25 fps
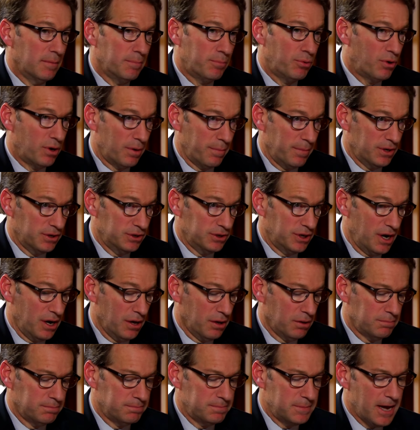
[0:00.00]
to put them in
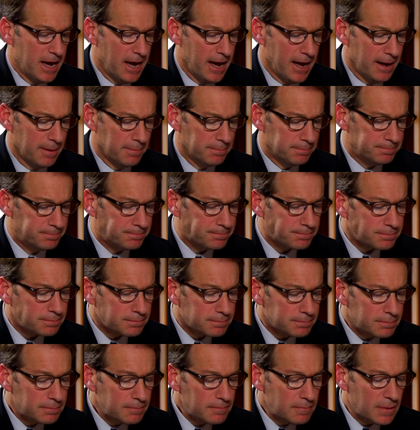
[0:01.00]
jail,
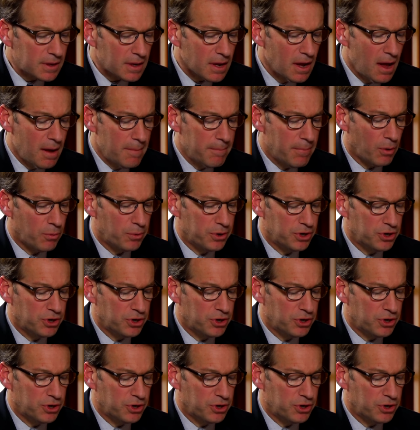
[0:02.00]
but